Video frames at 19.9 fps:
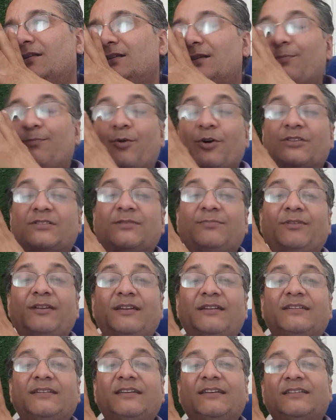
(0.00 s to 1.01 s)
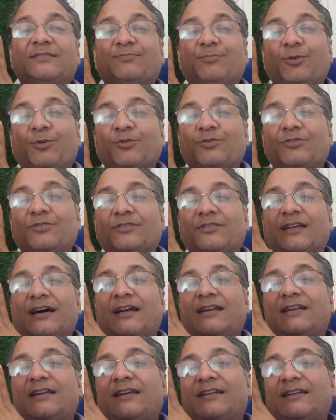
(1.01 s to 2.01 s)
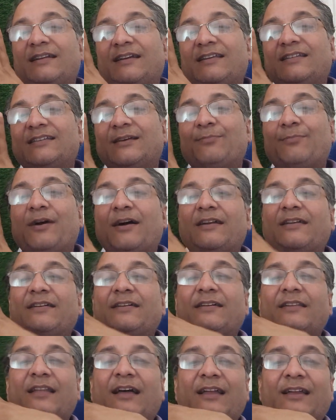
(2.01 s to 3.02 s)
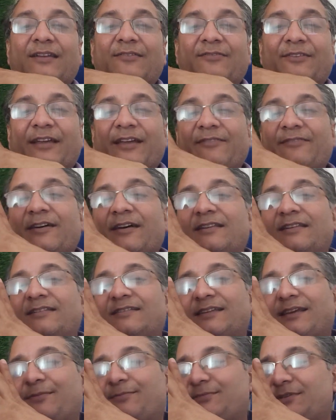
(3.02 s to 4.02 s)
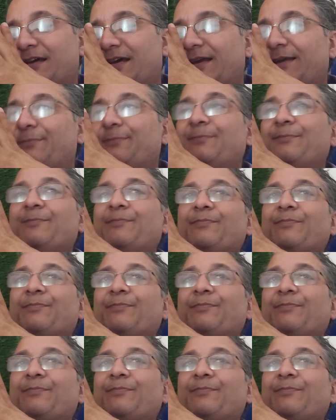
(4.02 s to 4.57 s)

The possibility is both that it is a particle and a wave at the same time.